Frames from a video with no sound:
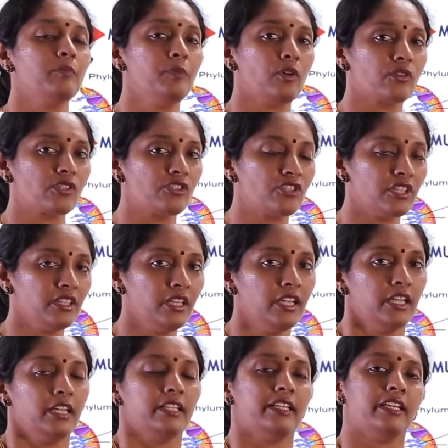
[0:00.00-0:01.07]
up oxygen,
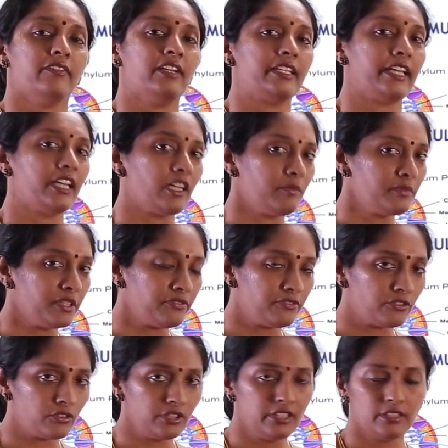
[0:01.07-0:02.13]
they will take up the
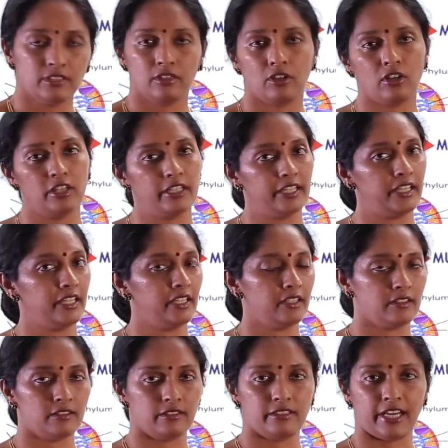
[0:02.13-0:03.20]
food, all the
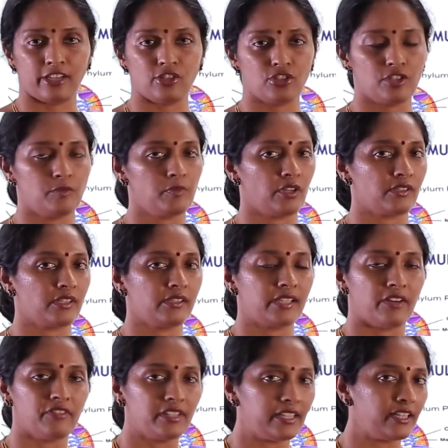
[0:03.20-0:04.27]
digestion process,
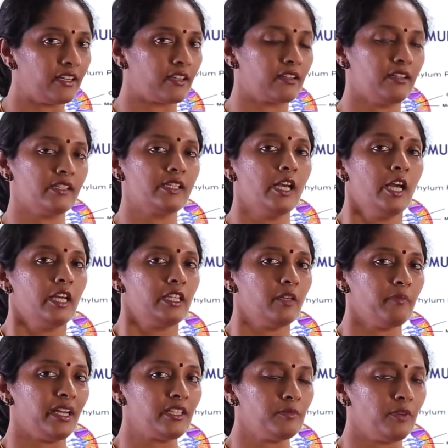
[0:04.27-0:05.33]
everything occurs. The
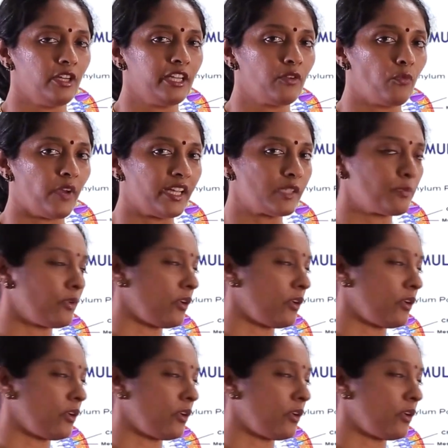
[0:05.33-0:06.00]
metabolic waste